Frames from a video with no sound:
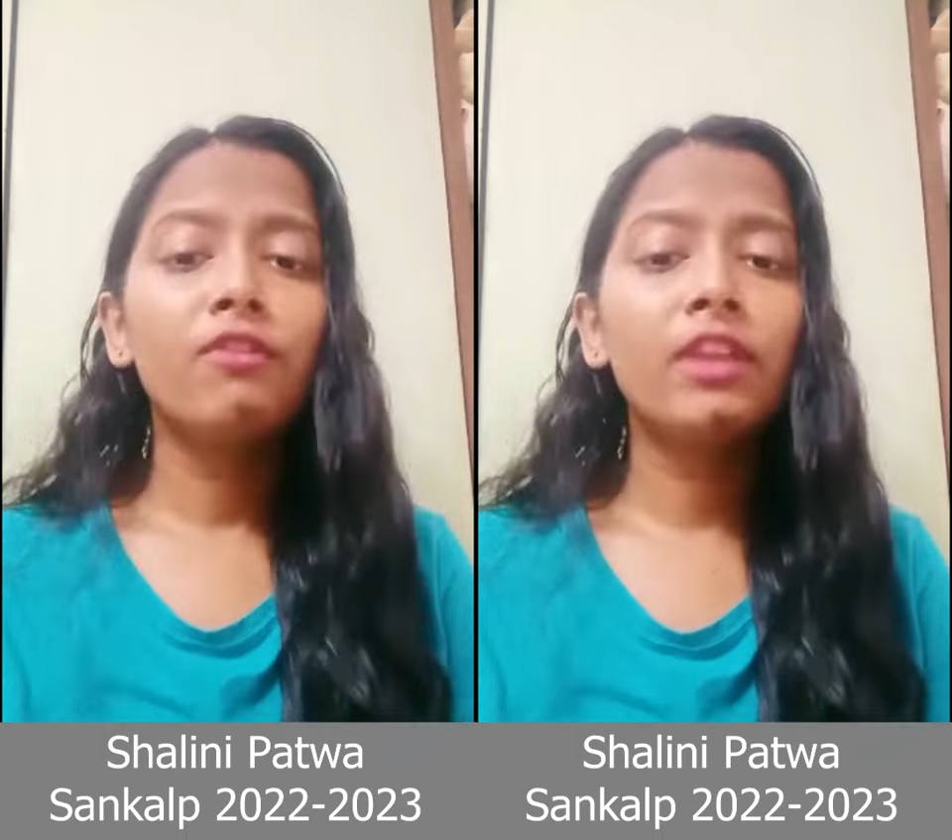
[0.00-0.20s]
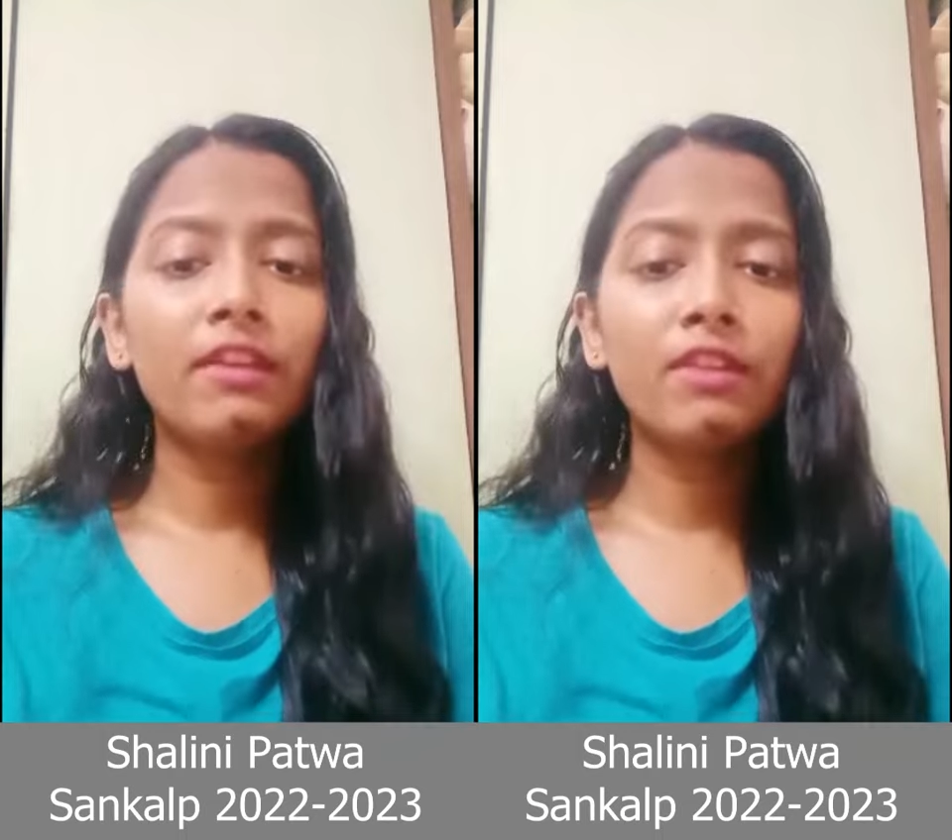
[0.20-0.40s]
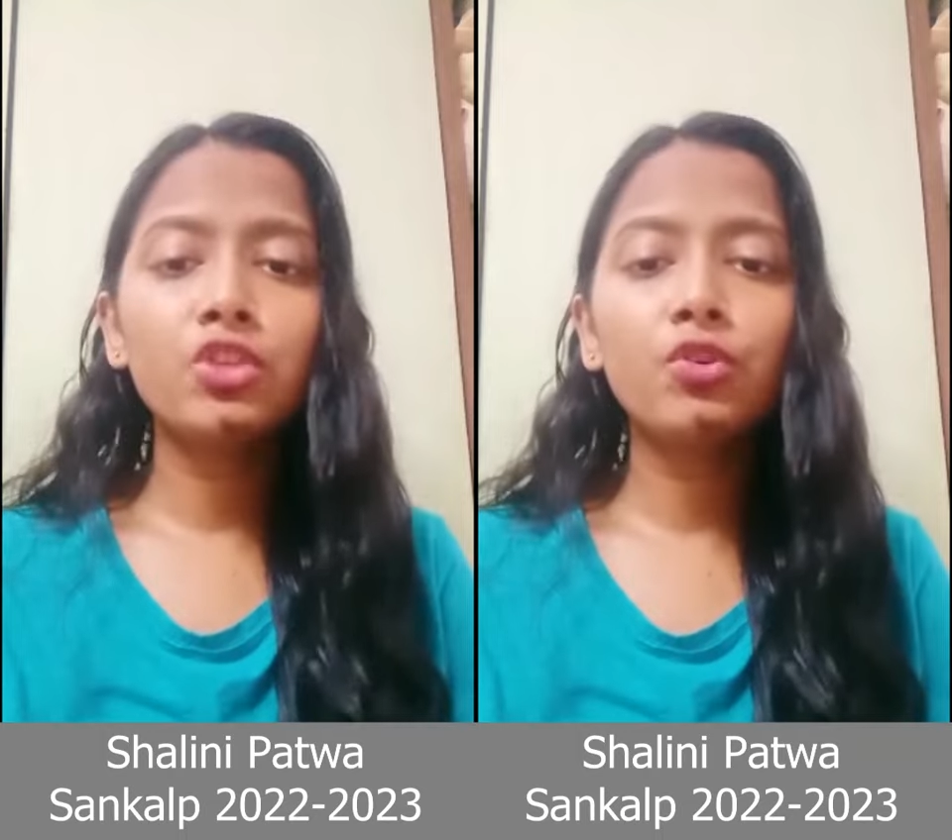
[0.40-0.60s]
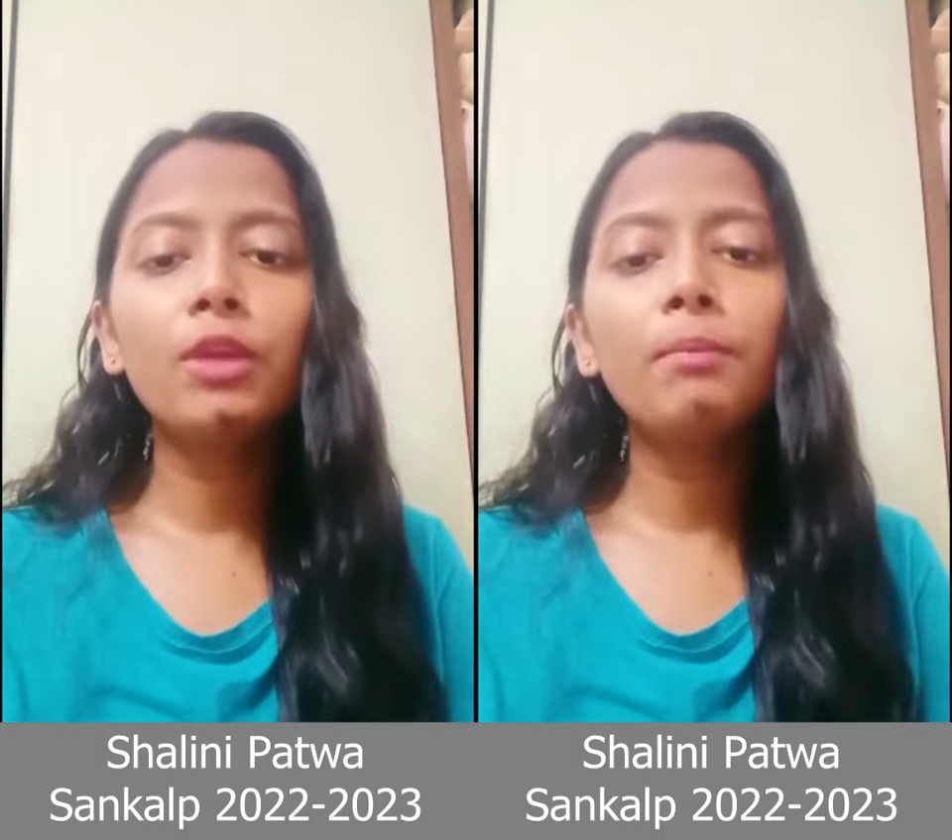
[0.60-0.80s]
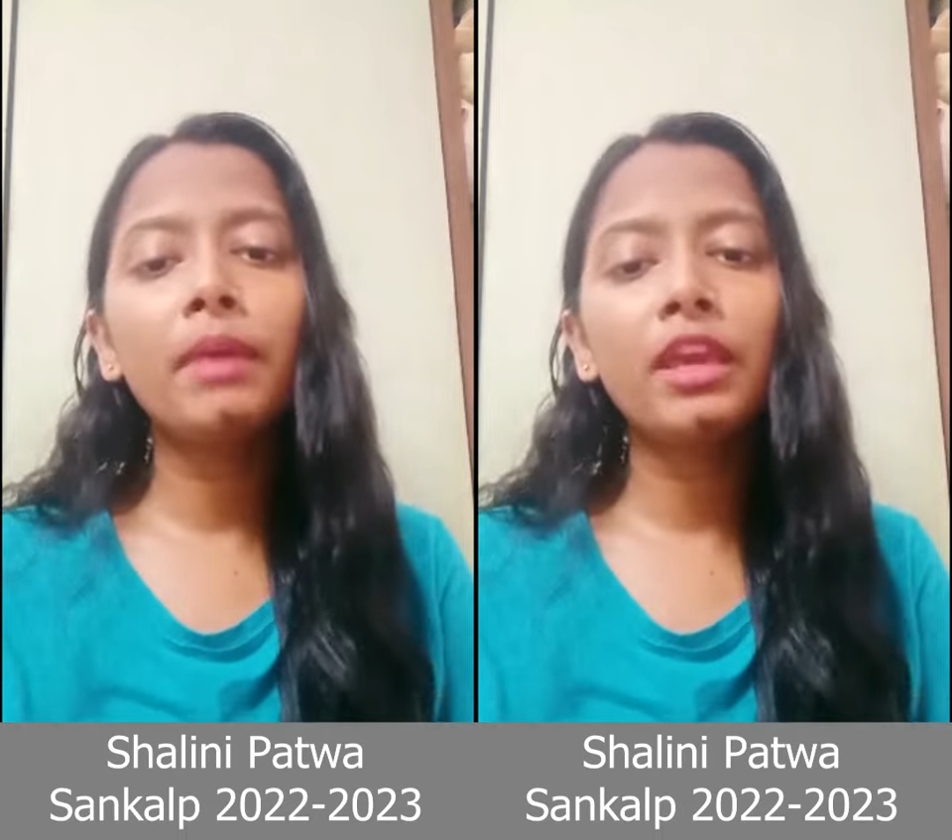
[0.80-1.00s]
will
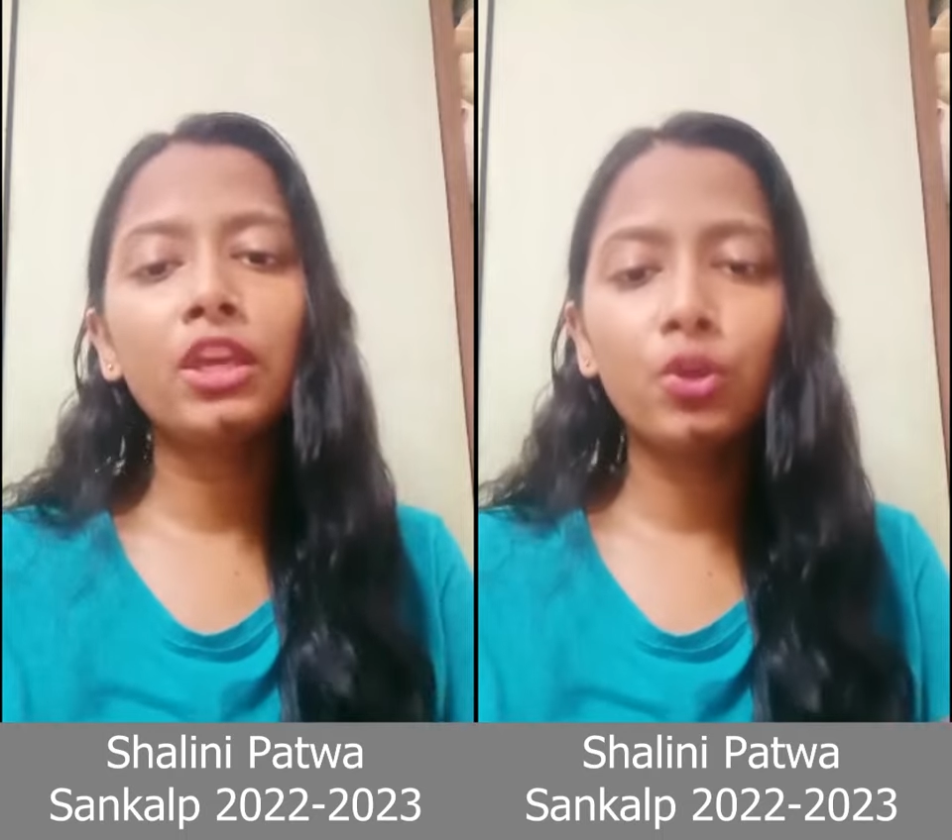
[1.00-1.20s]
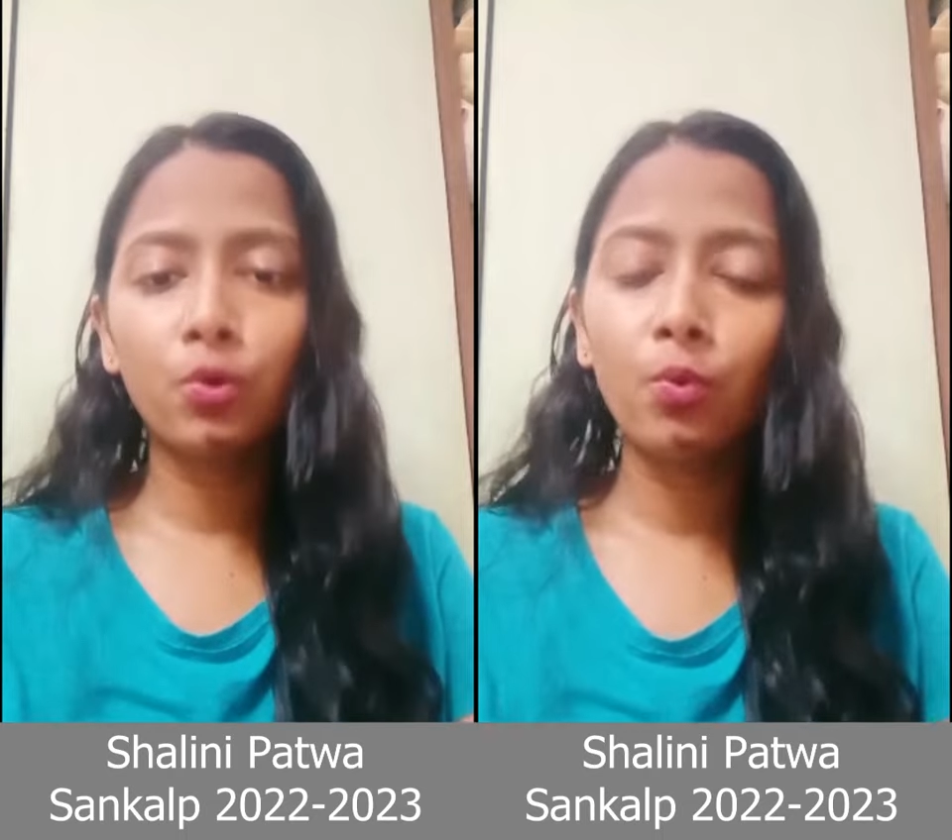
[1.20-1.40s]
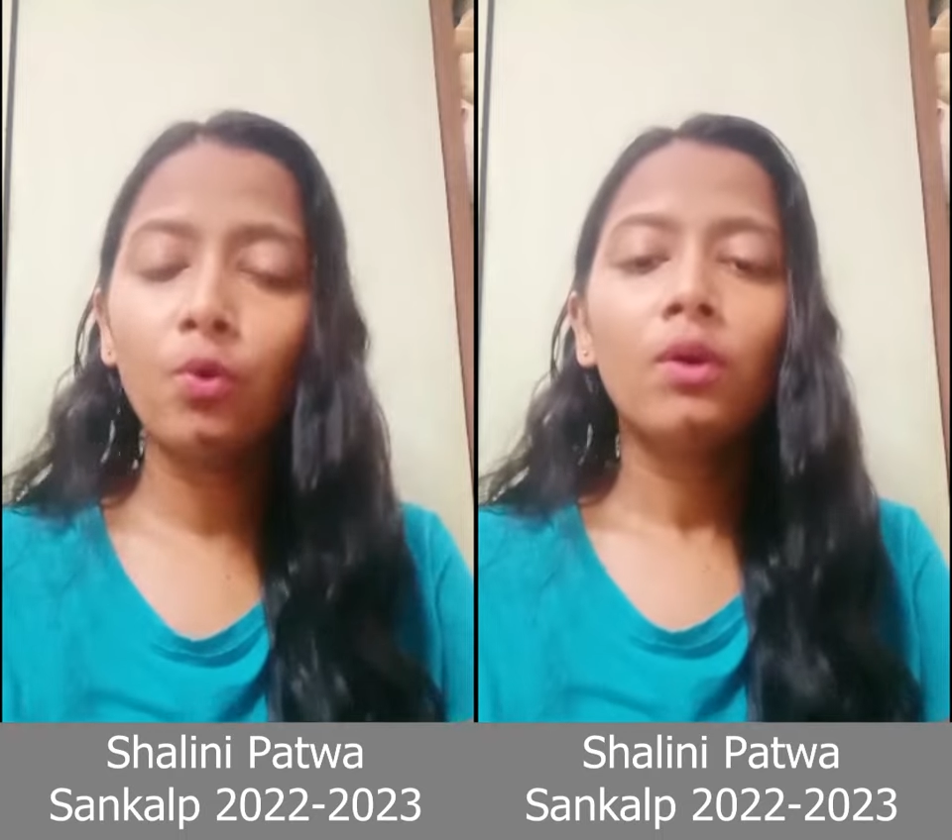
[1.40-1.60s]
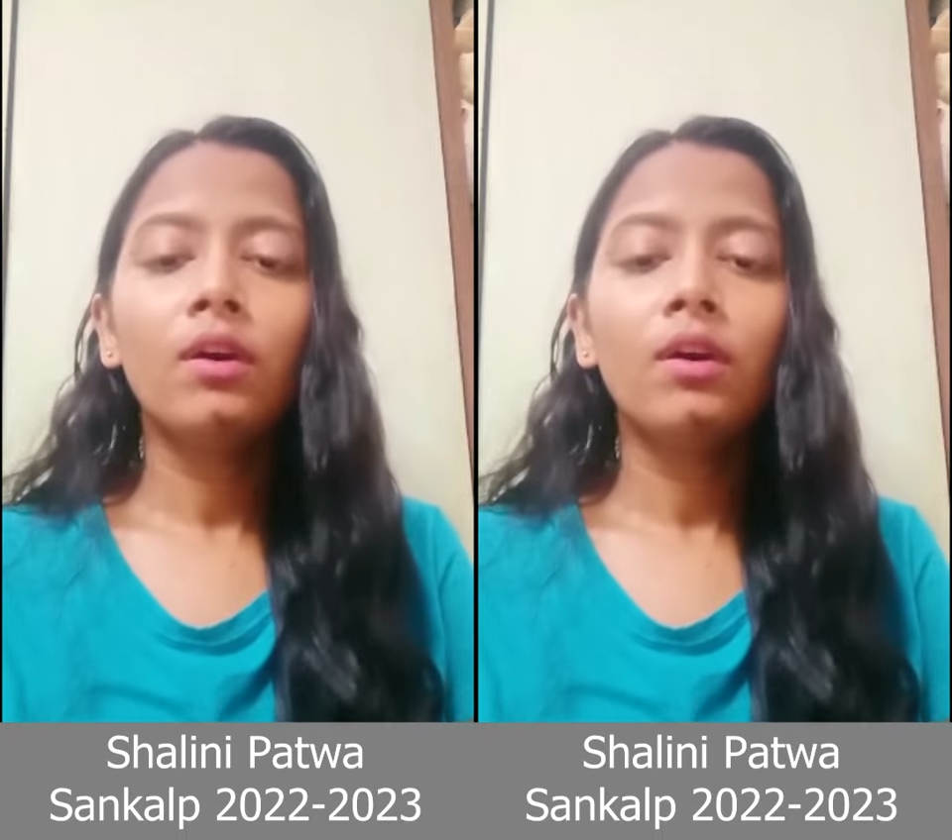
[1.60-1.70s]
eventually make you